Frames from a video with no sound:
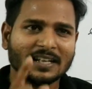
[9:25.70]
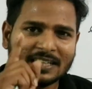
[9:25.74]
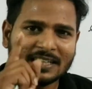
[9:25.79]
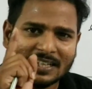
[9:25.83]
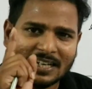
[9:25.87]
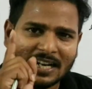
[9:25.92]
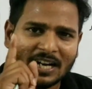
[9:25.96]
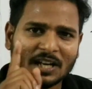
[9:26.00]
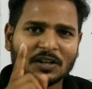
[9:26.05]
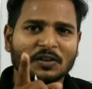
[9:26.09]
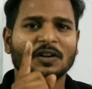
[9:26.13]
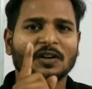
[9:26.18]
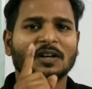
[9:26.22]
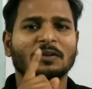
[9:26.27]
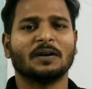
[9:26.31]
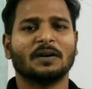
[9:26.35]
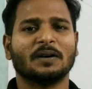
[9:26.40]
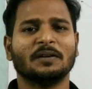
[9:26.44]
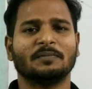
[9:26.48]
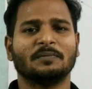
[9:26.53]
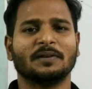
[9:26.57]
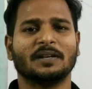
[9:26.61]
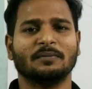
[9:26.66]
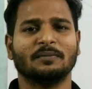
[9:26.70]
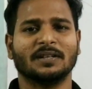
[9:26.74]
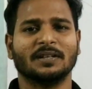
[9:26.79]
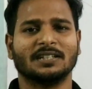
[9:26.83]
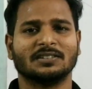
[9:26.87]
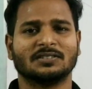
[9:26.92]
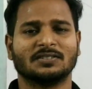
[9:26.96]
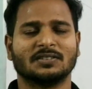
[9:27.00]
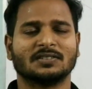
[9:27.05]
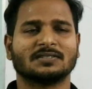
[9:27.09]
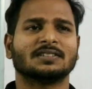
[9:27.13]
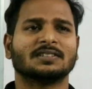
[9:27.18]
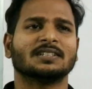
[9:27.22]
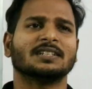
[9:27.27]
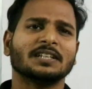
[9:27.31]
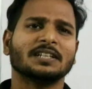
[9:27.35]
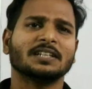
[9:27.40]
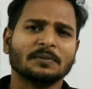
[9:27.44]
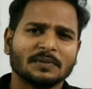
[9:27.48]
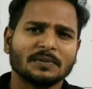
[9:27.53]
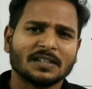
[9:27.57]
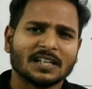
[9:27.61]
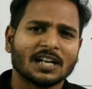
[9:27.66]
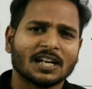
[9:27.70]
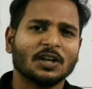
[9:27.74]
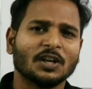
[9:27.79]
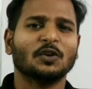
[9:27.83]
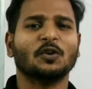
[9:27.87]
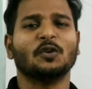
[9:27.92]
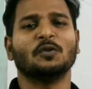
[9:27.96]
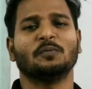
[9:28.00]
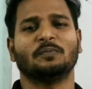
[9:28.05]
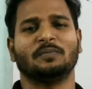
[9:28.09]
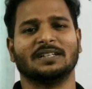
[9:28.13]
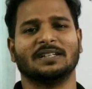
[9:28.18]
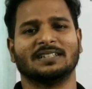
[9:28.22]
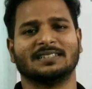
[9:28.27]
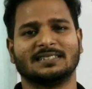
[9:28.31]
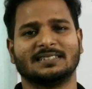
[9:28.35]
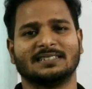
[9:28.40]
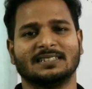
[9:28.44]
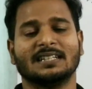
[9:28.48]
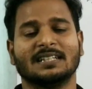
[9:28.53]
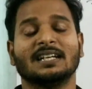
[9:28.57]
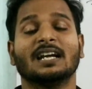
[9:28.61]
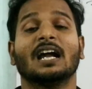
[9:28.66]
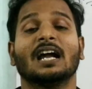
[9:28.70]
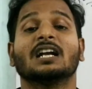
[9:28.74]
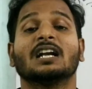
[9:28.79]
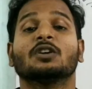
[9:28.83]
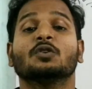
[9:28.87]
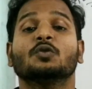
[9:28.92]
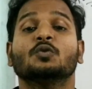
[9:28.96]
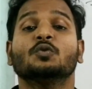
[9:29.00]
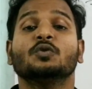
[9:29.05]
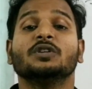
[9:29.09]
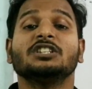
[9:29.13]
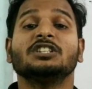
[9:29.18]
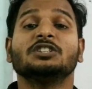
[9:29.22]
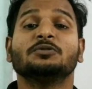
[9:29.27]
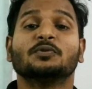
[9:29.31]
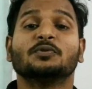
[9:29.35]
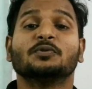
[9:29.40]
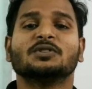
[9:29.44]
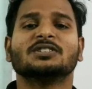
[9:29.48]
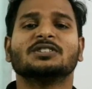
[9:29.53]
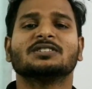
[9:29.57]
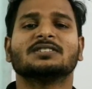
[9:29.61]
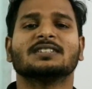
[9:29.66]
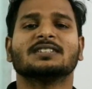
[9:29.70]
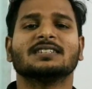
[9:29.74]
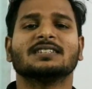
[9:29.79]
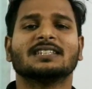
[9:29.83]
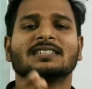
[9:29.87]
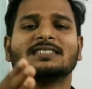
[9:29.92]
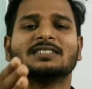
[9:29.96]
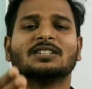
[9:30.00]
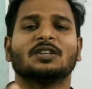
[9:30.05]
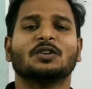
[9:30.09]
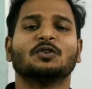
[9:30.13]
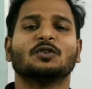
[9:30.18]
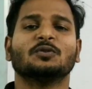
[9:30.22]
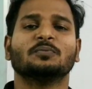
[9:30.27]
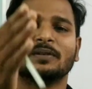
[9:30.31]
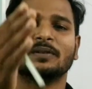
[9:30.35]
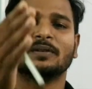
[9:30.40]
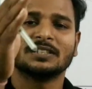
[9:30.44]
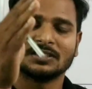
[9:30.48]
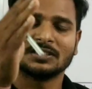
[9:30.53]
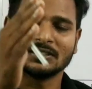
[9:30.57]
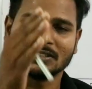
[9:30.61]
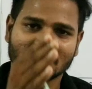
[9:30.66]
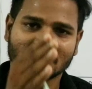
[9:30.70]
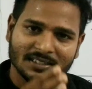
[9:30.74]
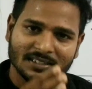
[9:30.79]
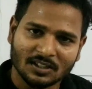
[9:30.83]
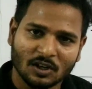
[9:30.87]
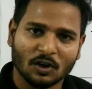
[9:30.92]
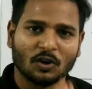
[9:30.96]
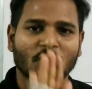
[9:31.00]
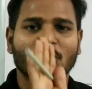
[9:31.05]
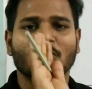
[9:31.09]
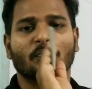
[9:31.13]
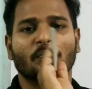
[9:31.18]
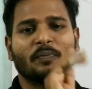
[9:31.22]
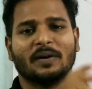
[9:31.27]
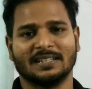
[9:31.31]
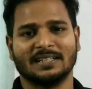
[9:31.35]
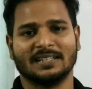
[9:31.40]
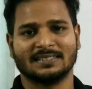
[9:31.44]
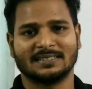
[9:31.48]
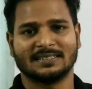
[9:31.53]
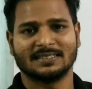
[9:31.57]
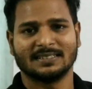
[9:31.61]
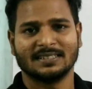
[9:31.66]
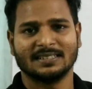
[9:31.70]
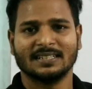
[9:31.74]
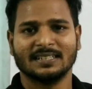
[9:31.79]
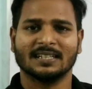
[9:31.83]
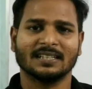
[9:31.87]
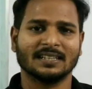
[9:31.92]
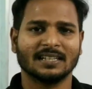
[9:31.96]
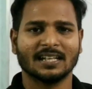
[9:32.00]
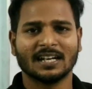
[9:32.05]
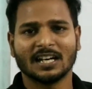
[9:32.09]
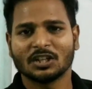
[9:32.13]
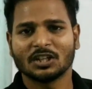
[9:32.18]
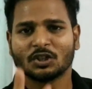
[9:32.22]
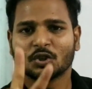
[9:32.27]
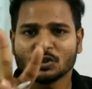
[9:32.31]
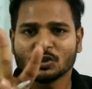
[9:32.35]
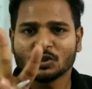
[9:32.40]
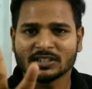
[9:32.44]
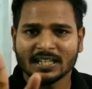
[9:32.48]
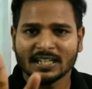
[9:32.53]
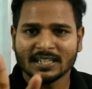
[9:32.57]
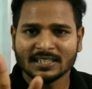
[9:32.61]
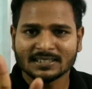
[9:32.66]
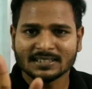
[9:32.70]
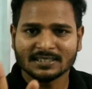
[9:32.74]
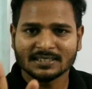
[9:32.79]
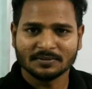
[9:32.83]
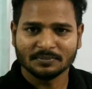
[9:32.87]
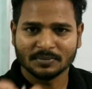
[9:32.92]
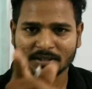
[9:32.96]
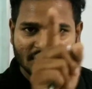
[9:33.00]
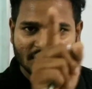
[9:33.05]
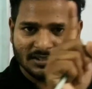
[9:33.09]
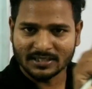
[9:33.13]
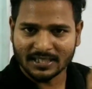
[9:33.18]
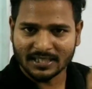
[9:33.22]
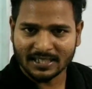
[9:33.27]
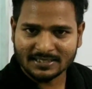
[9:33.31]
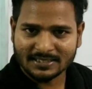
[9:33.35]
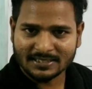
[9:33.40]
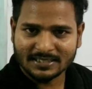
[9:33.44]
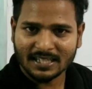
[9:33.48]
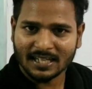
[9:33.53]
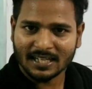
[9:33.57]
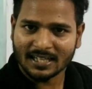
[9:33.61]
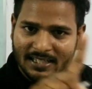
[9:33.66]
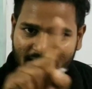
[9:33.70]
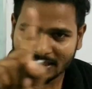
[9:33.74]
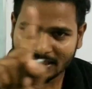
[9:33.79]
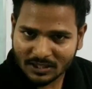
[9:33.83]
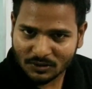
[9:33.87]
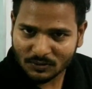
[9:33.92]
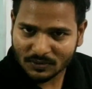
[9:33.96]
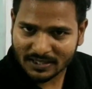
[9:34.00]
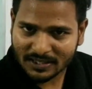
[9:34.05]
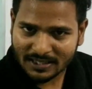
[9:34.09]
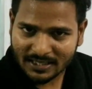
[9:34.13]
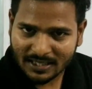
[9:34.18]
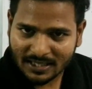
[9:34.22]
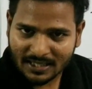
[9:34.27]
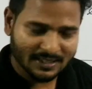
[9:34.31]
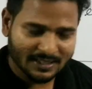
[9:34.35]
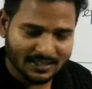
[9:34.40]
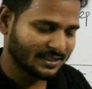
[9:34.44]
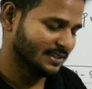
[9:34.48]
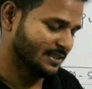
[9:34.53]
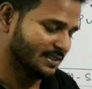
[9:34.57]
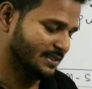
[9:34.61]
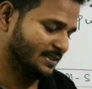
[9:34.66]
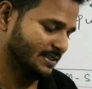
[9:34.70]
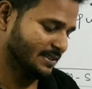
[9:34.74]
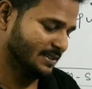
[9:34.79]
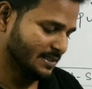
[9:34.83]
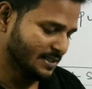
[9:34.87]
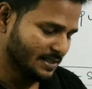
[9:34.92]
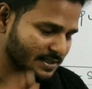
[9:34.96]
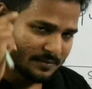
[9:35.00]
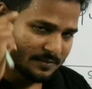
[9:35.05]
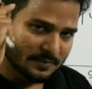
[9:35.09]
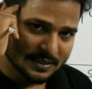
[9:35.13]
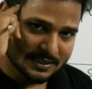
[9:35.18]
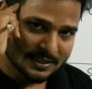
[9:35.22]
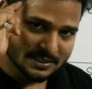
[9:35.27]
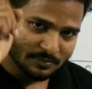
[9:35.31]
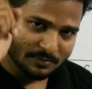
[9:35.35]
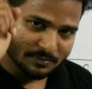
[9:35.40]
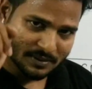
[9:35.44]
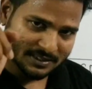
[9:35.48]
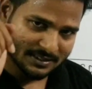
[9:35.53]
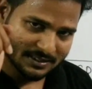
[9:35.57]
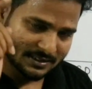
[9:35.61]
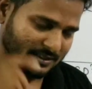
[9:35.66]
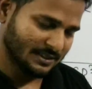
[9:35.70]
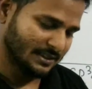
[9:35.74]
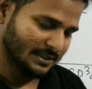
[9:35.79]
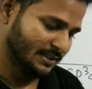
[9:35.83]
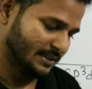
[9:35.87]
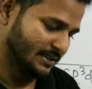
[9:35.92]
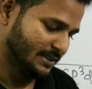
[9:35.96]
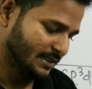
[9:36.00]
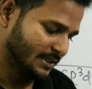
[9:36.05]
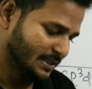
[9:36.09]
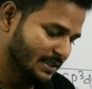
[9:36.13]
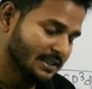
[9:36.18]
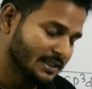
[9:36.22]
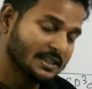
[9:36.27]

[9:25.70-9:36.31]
In trigonal bipyramidal structure, if there are lone pairs, at which position this lone pairs occupies? There are 2 sides because axial and equatorial. Please imagine that.